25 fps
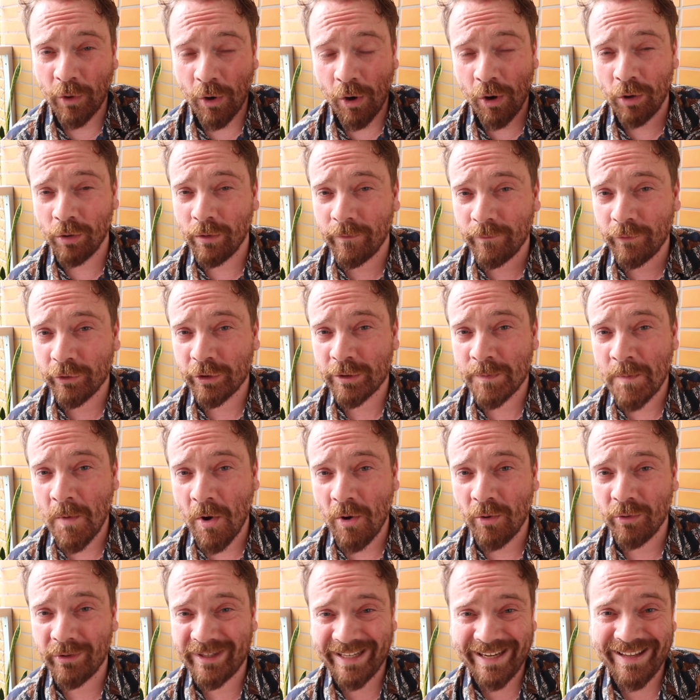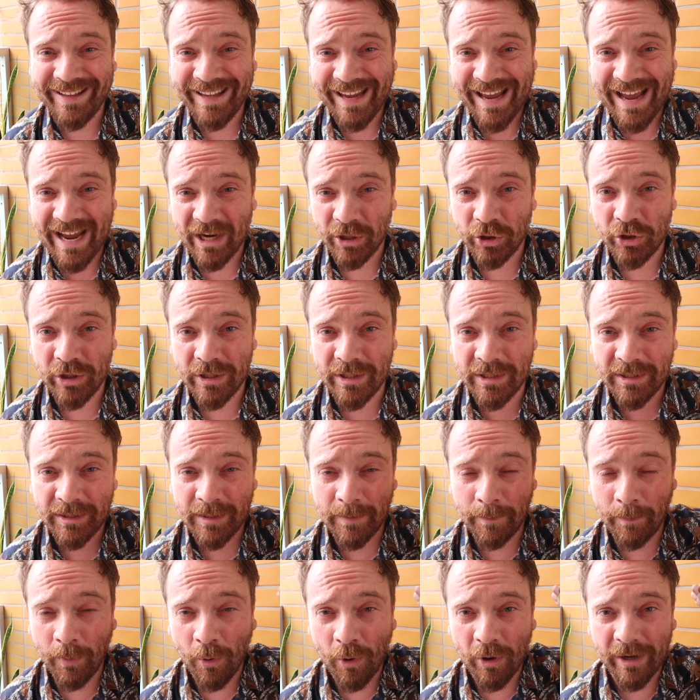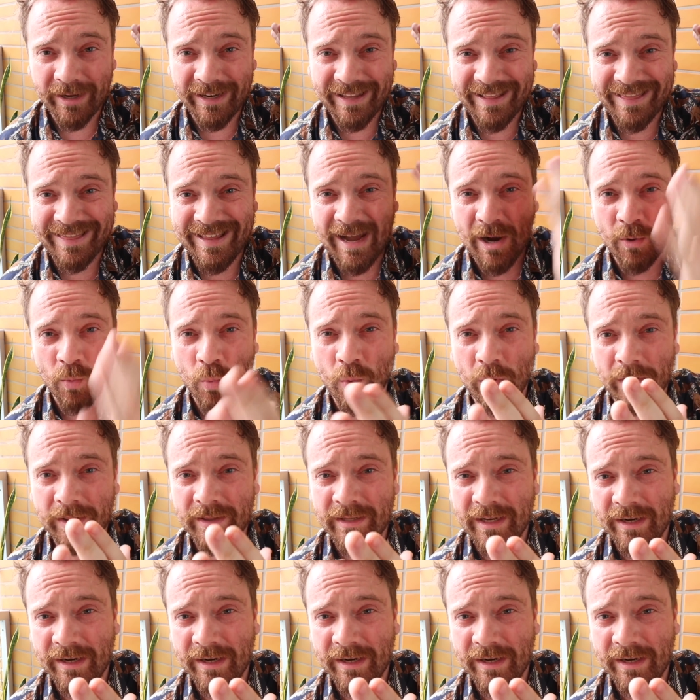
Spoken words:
all of your small daily actions to point in that one